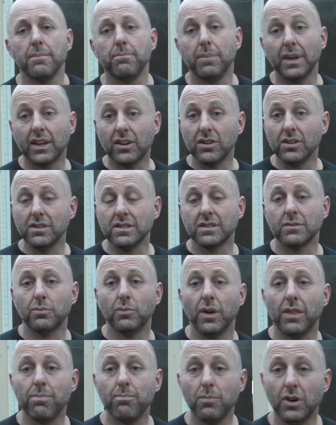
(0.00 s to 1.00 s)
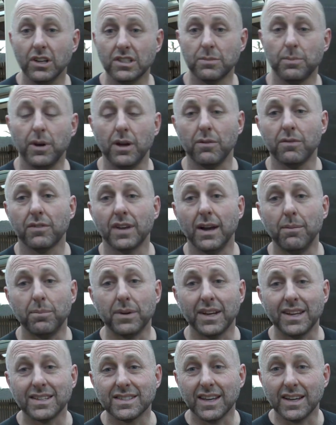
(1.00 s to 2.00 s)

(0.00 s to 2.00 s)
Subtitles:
because with most bow companies,